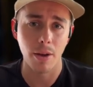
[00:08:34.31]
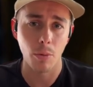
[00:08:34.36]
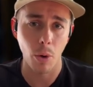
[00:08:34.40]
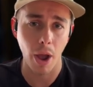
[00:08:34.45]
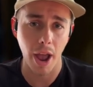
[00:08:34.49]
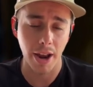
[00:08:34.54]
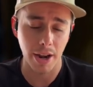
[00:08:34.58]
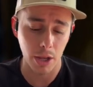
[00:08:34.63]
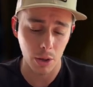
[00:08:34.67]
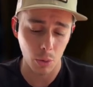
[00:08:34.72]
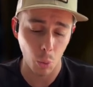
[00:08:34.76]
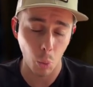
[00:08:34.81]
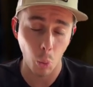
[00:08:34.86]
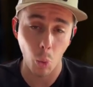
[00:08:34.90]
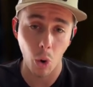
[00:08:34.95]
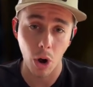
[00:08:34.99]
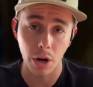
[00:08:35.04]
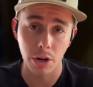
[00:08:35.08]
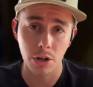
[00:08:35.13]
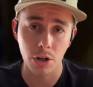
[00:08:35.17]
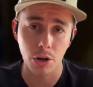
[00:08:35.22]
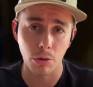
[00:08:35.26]
any
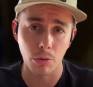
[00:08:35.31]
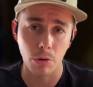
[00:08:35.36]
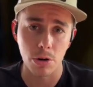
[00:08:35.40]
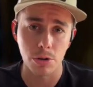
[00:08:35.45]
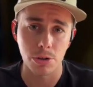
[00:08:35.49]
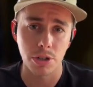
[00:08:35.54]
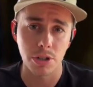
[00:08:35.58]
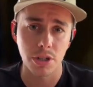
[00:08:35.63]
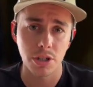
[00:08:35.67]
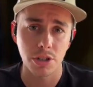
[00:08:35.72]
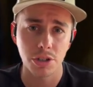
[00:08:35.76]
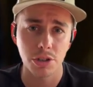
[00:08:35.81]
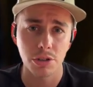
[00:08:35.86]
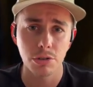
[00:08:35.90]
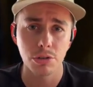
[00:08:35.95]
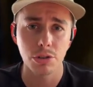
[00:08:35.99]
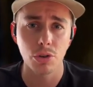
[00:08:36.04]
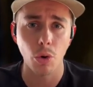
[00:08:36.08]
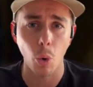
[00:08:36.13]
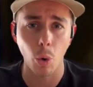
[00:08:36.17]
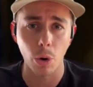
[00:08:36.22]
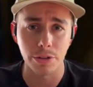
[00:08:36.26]
1, corrosion
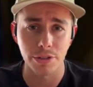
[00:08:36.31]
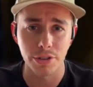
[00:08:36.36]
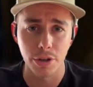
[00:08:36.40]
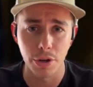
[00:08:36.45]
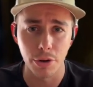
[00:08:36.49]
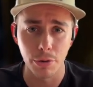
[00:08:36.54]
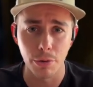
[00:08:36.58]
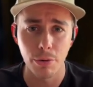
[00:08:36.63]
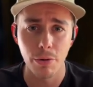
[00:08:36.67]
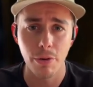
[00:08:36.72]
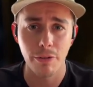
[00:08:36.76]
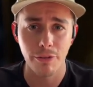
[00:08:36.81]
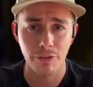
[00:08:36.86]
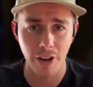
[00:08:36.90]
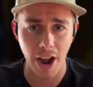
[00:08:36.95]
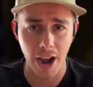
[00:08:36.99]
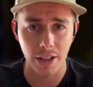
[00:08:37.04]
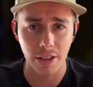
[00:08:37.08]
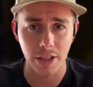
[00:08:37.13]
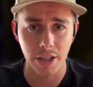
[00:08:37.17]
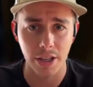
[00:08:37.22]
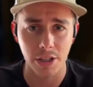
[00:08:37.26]
issues, or 2,
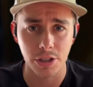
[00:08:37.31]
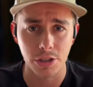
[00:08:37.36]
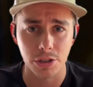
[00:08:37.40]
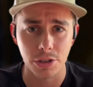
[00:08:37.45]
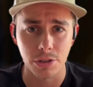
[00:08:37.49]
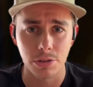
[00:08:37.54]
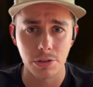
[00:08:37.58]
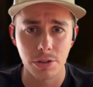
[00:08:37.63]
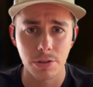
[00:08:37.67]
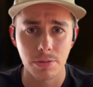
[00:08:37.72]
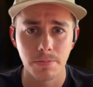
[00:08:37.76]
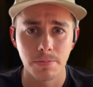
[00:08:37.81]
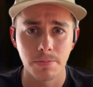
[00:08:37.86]
fouling issues.